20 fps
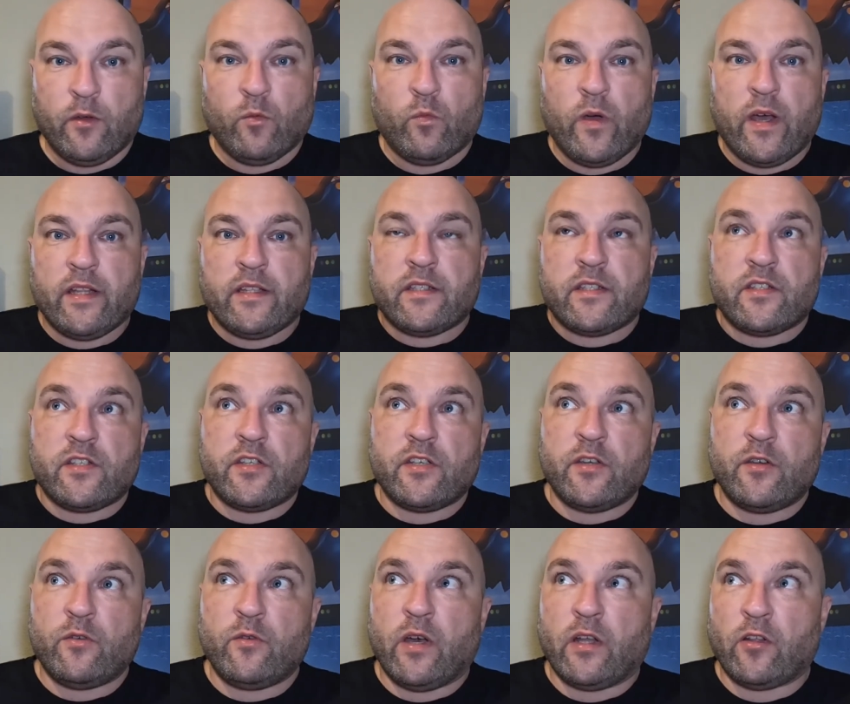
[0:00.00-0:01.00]
Went
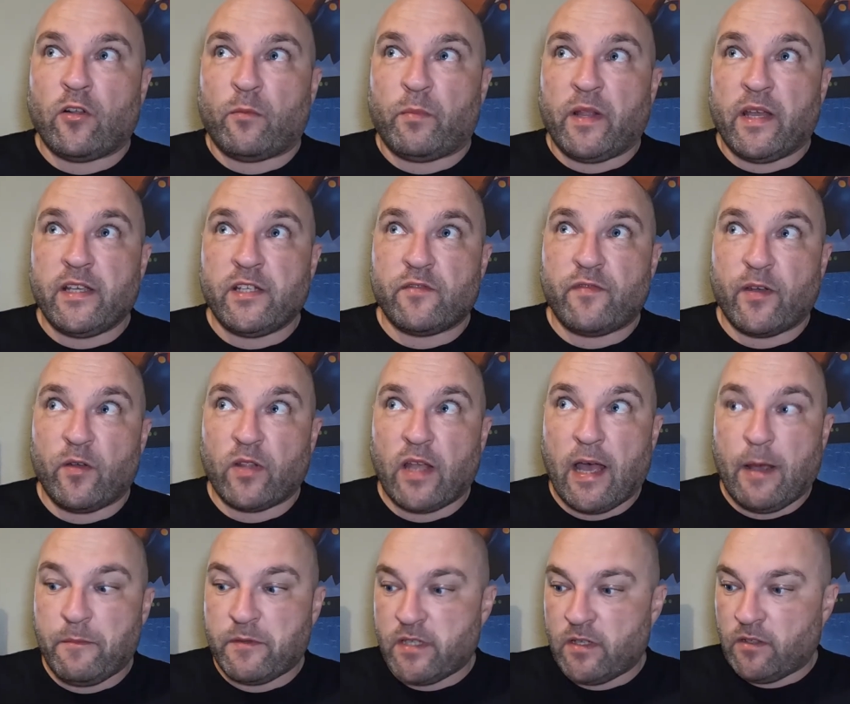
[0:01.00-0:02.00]
to another place, found
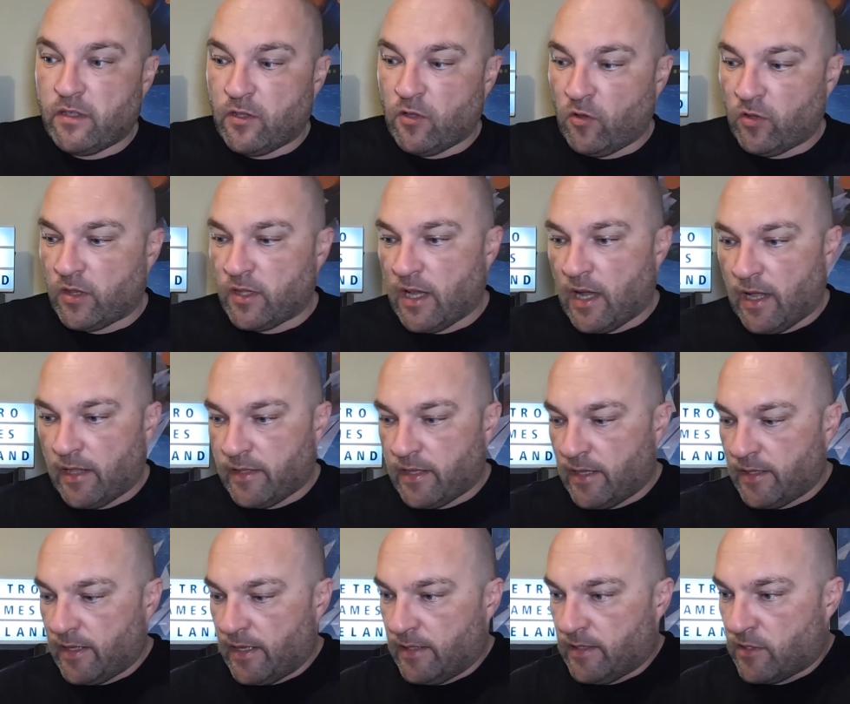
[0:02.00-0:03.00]
absolutely nothing, and
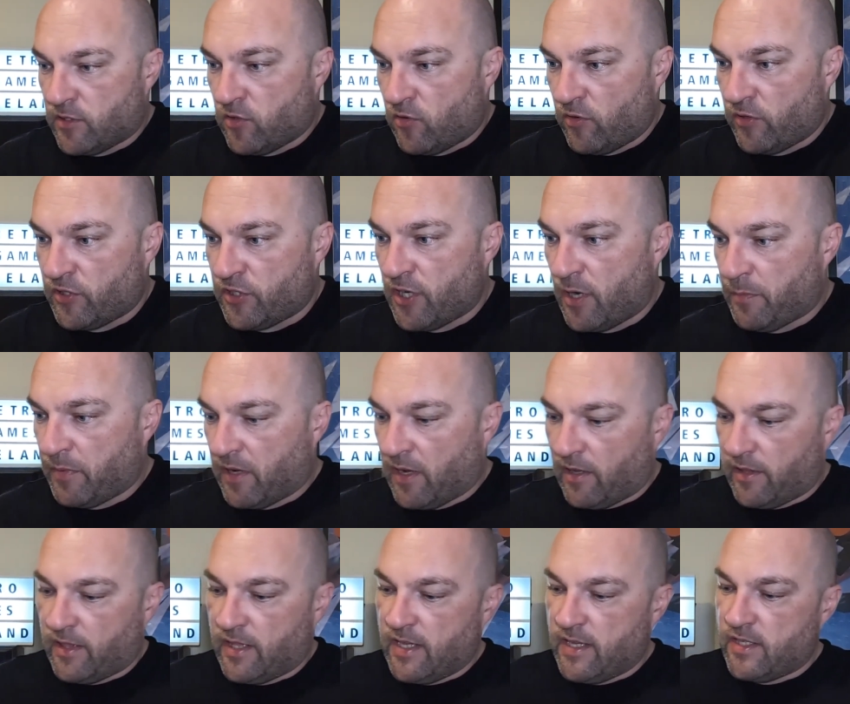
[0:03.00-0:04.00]
then in the third shop
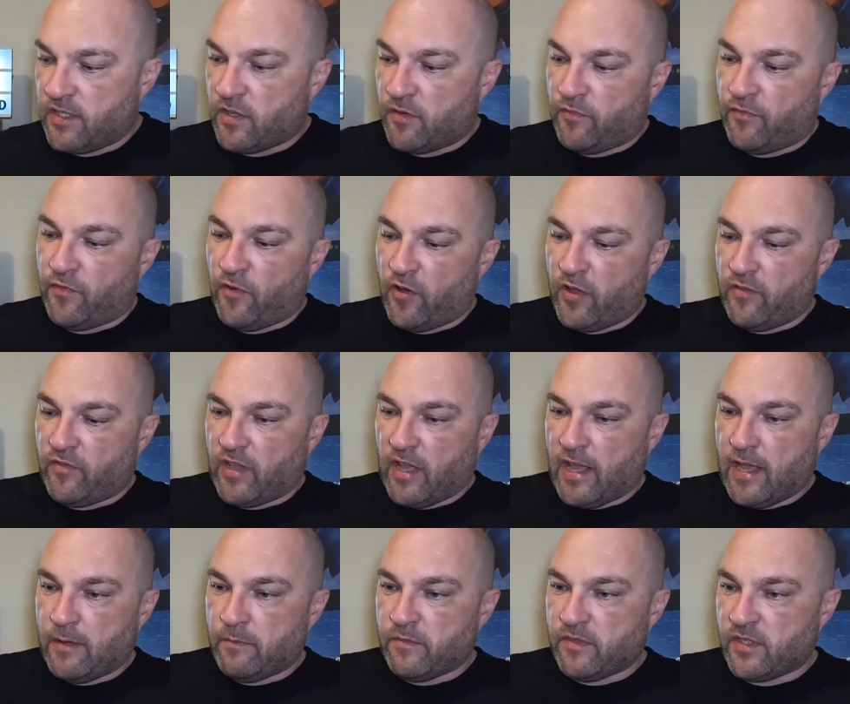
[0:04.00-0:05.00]
got these five
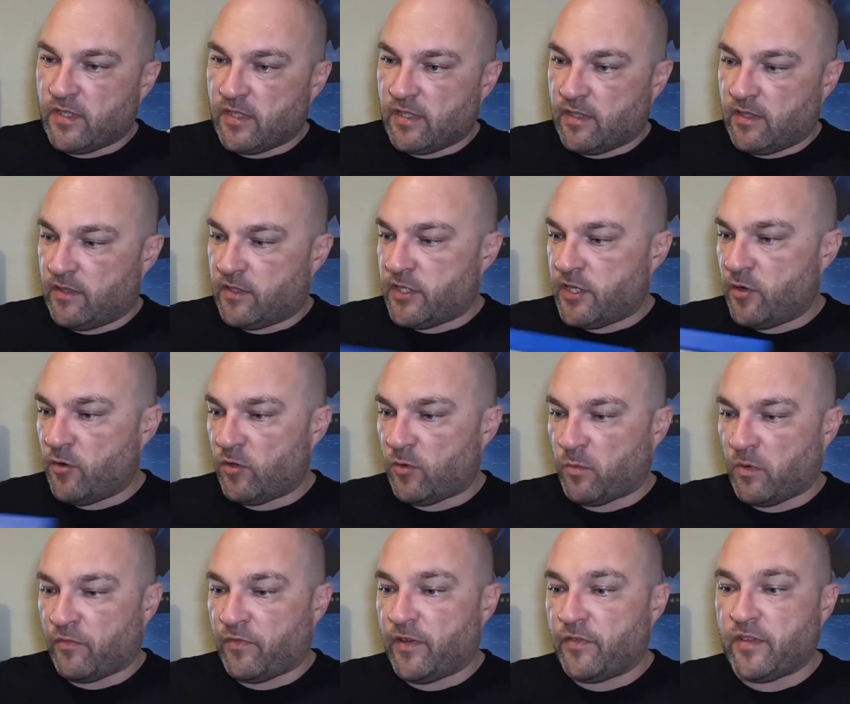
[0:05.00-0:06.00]
games. Two of
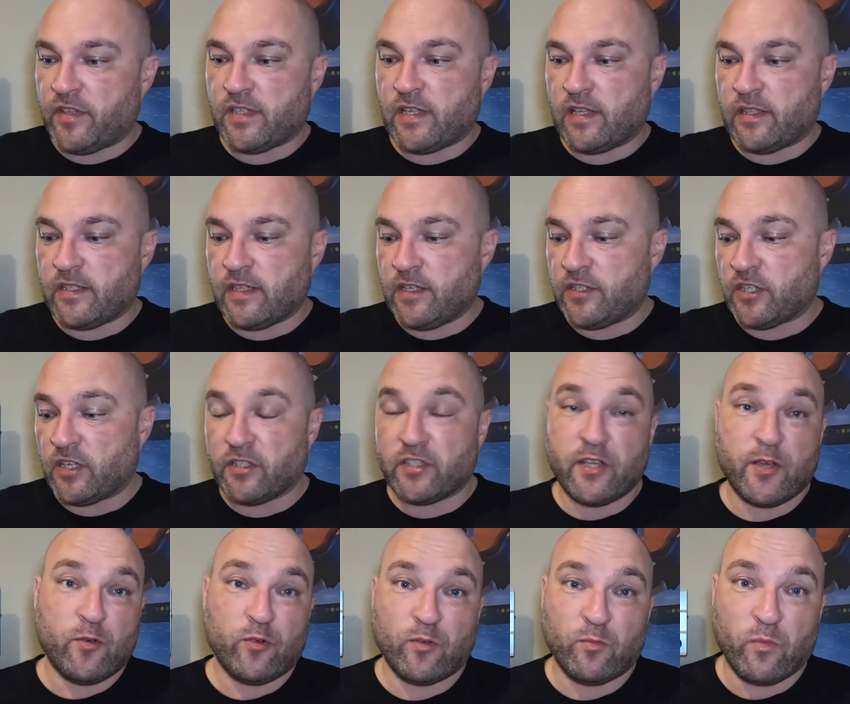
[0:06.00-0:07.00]
them were fifty cent each and
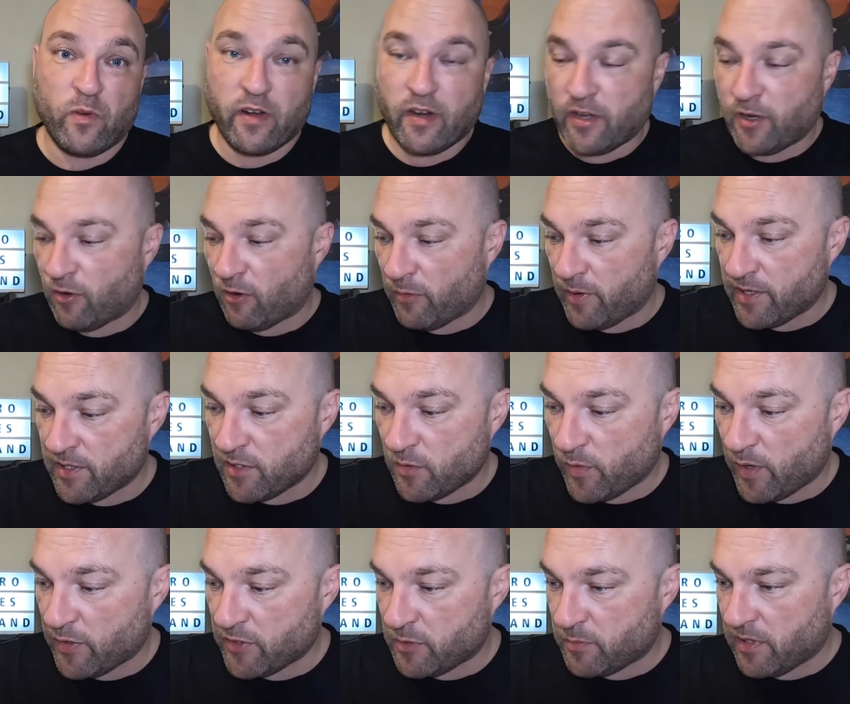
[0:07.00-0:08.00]
two of them were a euro each,
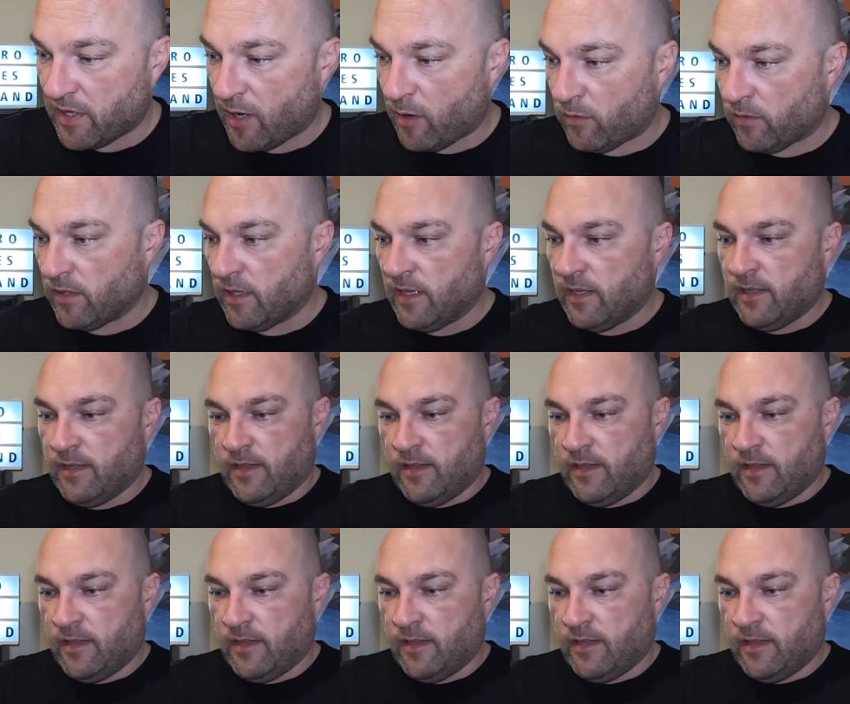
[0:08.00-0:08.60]
so where'd you be going?